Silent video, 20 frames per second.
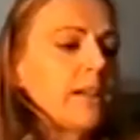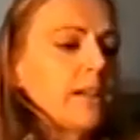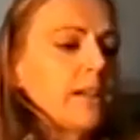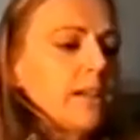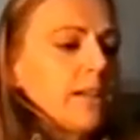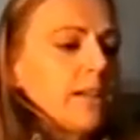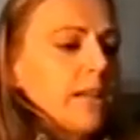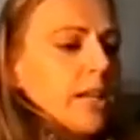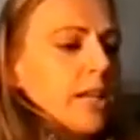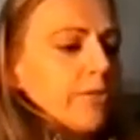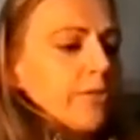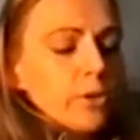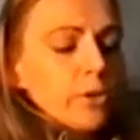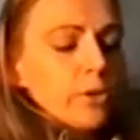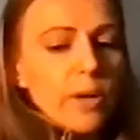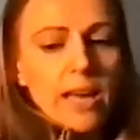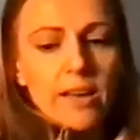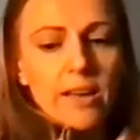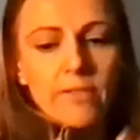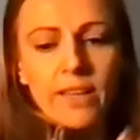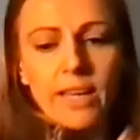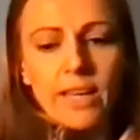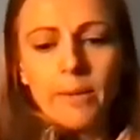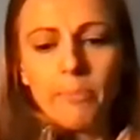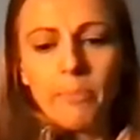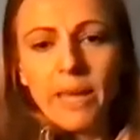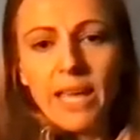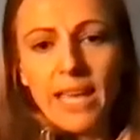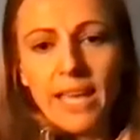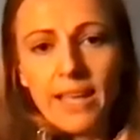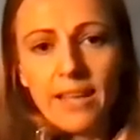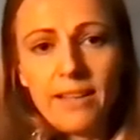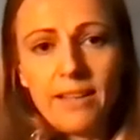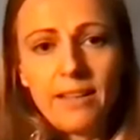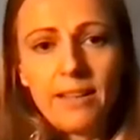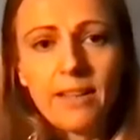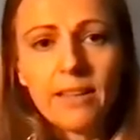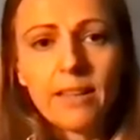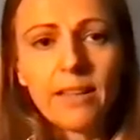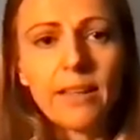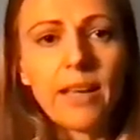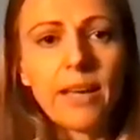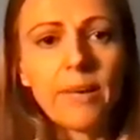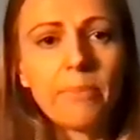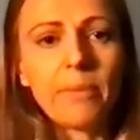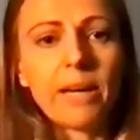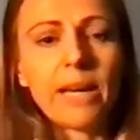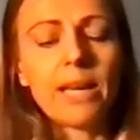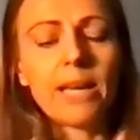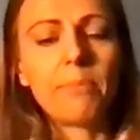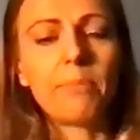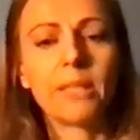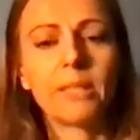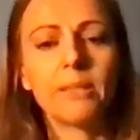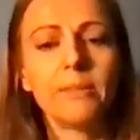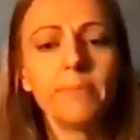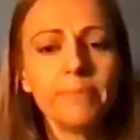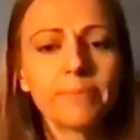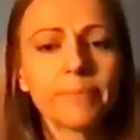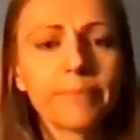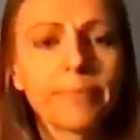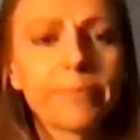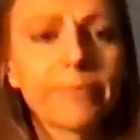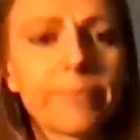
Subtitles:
If you have a pen and paper